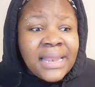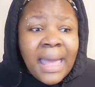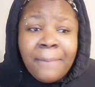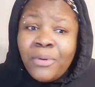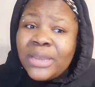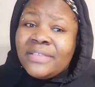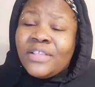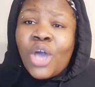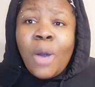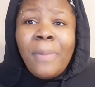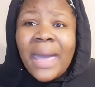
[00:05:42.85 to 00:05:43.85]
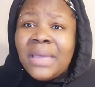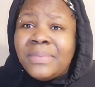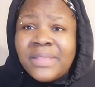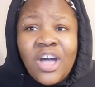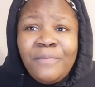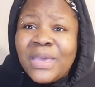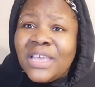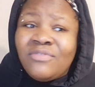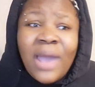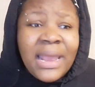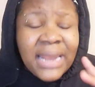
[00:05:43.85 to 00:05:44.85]
That boy needs to go by himself
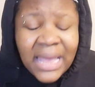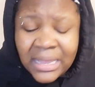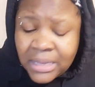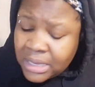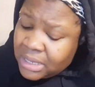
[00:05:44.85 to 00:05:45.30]
because right now,